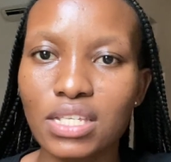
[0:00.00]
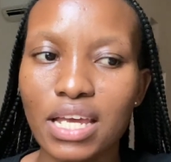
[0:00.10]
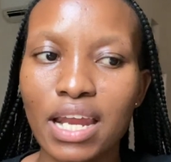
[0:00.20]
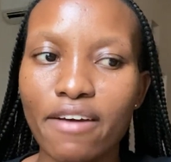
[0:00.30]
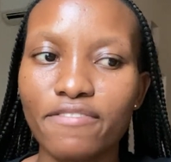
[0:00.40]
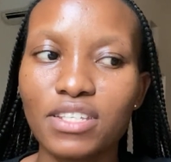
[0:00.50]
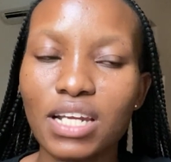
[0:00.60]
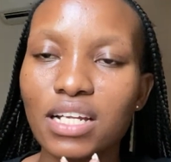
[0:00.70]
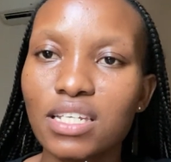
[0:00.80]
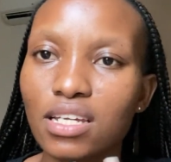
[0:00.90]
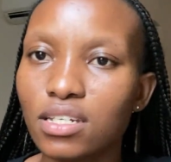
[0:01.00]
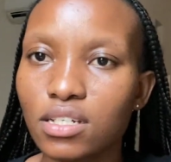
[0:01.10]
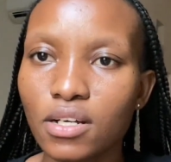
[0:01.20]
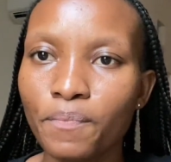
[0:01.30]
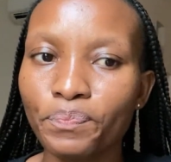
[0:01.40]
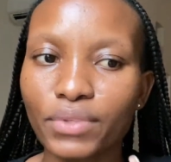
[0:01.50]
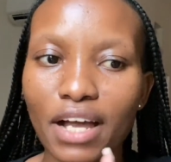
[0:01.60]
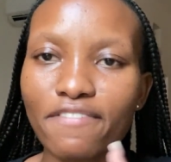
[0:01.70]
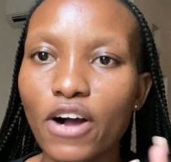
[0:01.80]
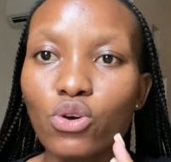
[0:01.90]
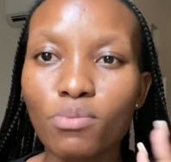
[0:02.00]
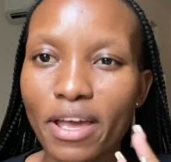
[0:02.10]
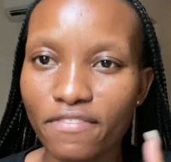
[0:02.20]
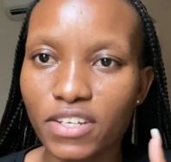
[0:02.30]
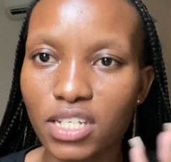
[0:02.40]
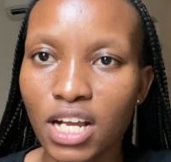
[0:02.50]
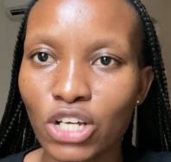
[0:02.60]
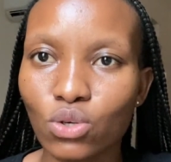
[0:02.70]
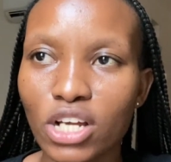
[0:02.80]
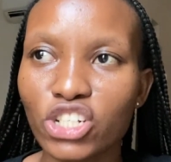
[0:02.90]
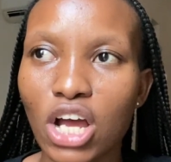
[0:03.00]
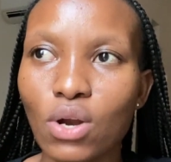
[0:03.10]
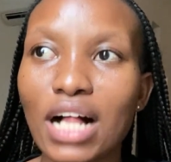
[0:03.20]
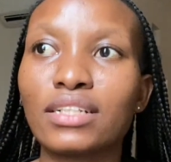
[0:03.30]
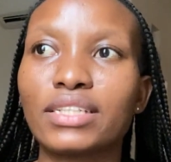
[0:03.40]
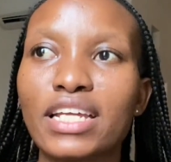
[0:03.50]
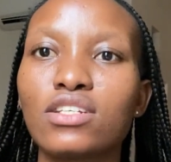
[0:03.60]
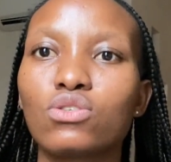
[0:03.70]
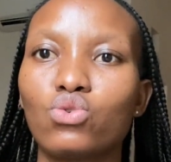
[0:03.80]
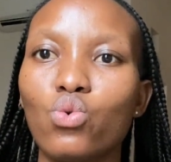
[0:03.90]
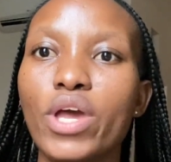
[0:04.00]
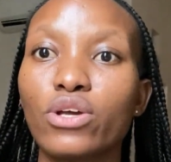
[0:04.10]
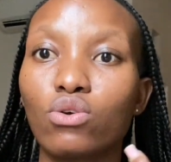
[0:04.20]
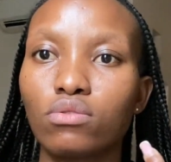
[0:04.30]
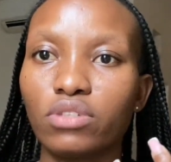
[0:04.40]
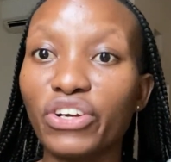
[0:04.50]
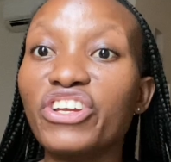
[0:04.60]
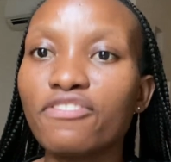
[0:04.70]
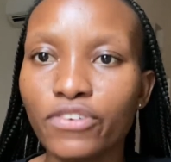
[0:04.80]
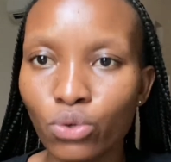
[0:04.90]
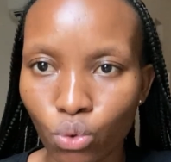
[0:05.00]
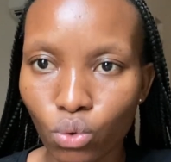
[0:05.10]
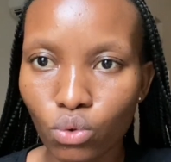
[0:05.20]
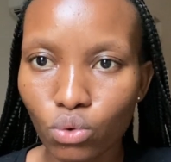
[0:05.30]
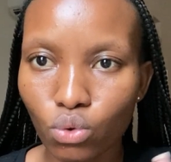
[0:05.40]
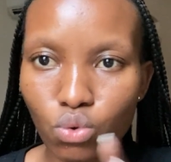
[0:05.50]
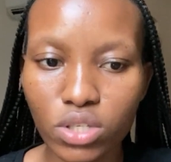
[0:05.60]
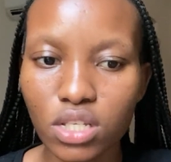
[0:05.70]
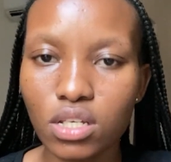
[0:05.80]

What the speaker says: and I found my feet, I'll then do a review. But